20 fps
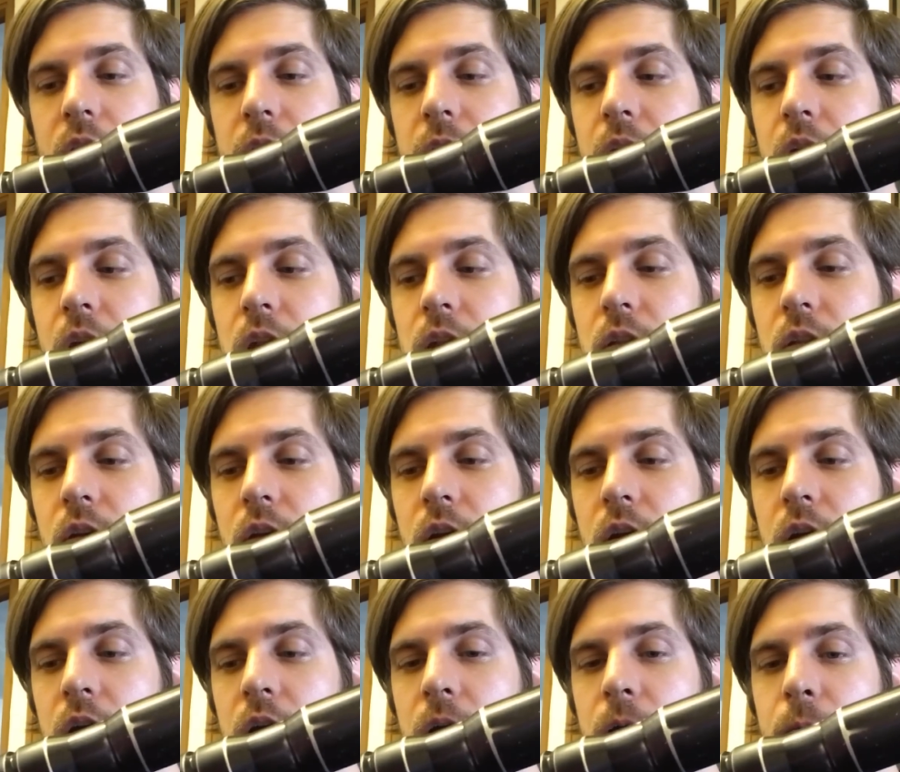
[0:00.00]
and
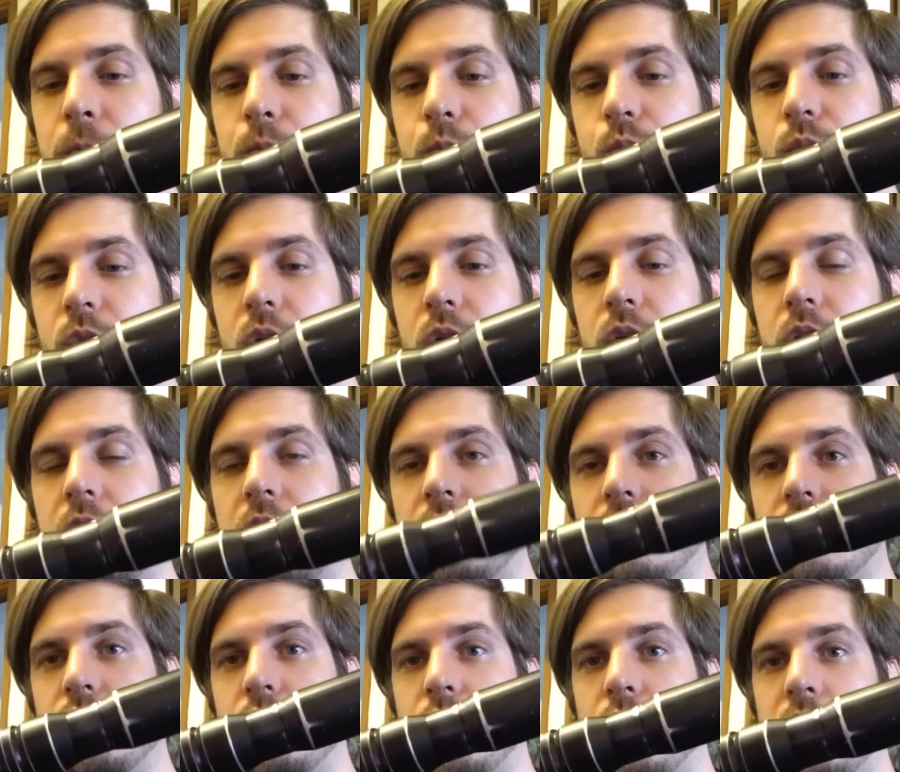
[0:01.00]
we're gonna
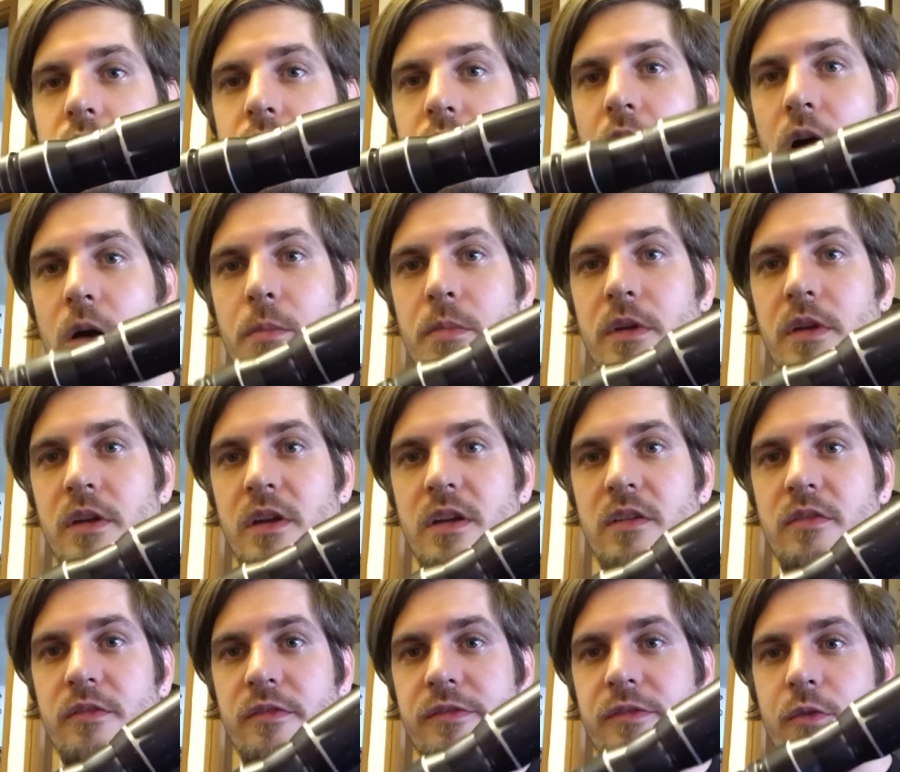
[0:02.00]
enjoy the hobby
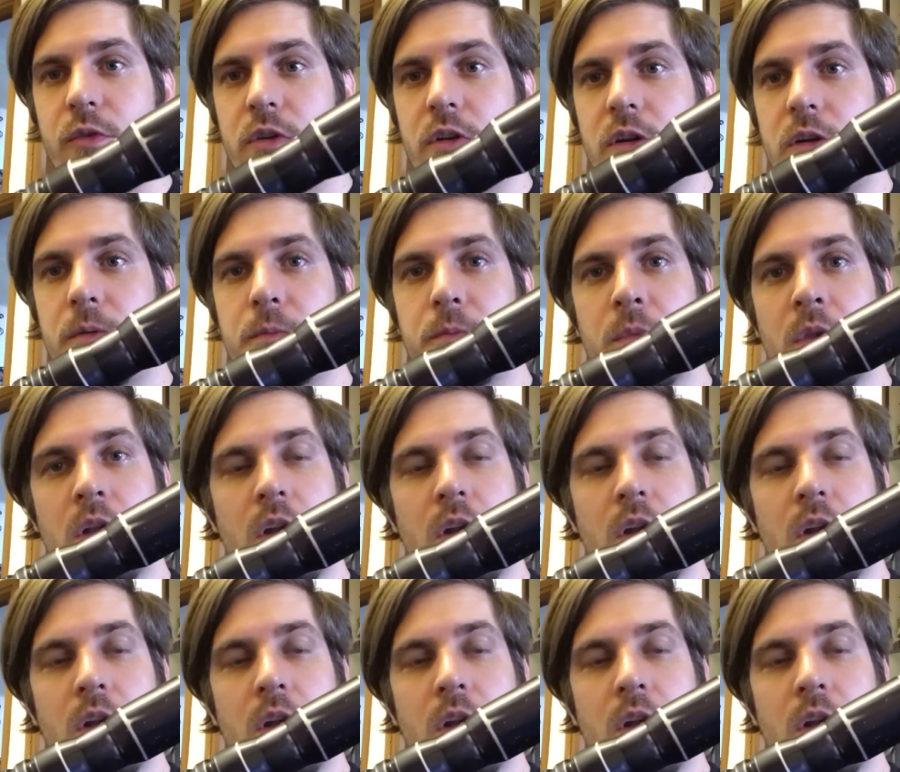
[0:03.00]
even further.